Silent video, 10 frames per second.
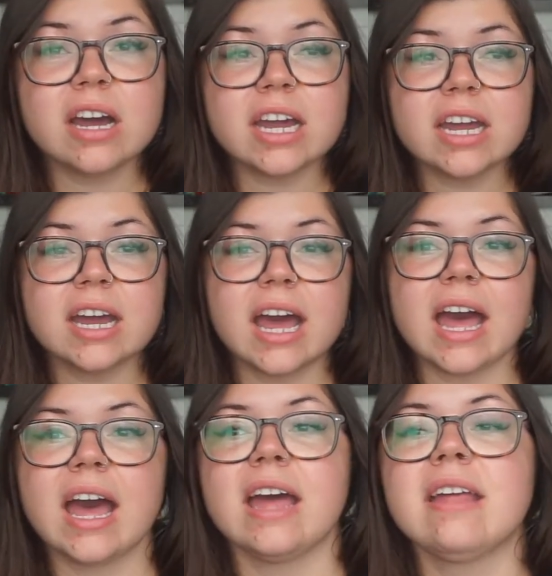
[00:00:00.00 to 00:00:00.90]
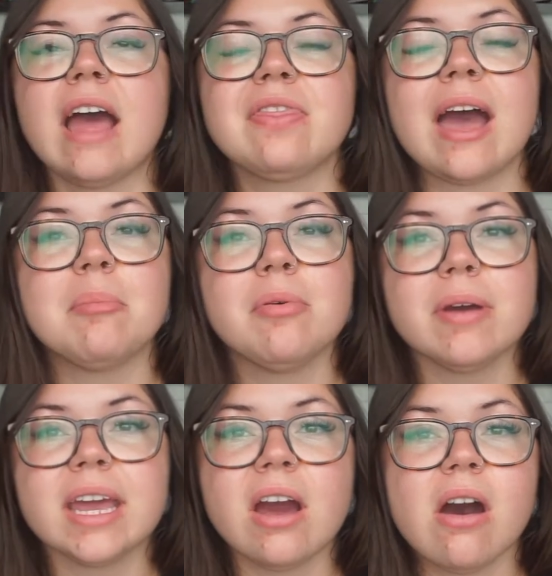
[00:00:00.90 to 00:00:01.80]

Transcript: At that point,